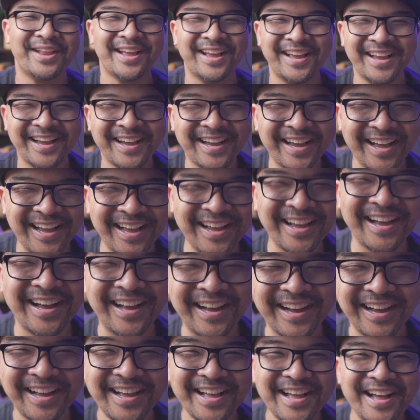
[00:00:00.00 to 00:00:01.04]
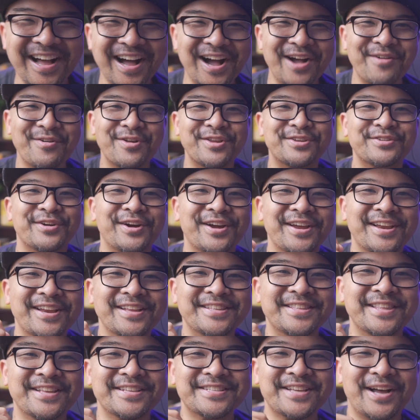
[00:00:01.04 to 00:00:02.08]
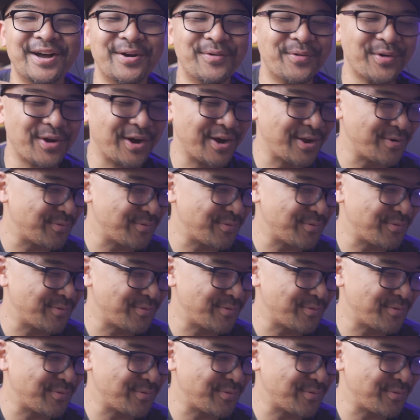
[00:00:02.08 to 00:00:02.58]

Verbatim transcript: I'm yeah. gonna try this out where I